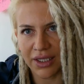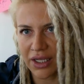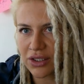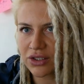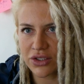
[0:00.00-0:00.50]

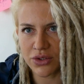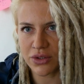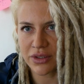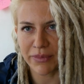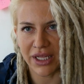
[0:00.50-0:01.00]
Again, you can do
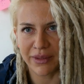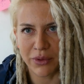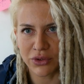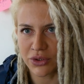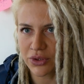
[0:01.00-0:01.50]
it mali
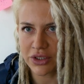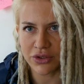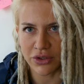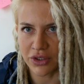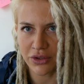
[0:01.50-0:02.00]
moto, you
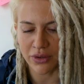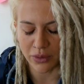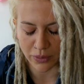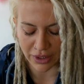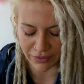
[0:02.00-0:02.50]
can do it on your
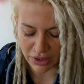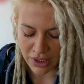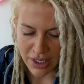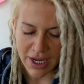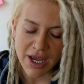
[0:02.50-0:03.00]
own, whatever.
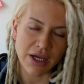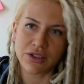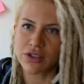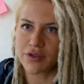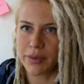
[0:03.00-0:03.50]

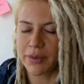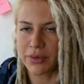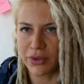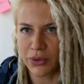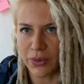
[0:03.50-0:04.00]
It's just for
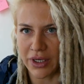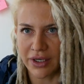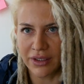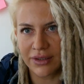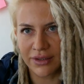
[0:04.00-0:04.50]
people who
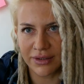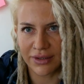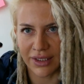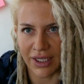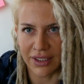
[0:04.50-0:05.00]
are,
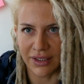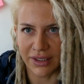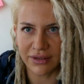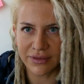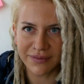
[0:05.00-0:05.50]
again,
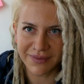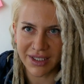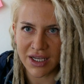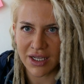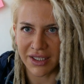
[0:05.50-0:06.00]
like
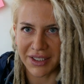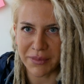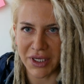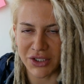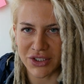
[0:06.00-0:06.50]

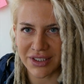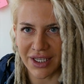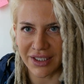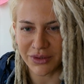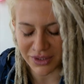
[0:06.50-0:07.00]
me, just
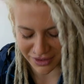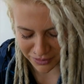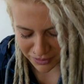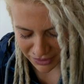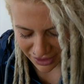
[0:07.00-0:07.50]
kind of
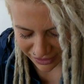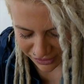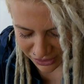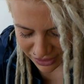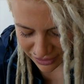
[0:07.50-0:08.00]
useless with
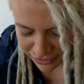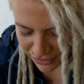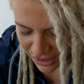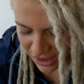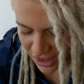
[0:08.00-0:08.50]
mechanical stuff.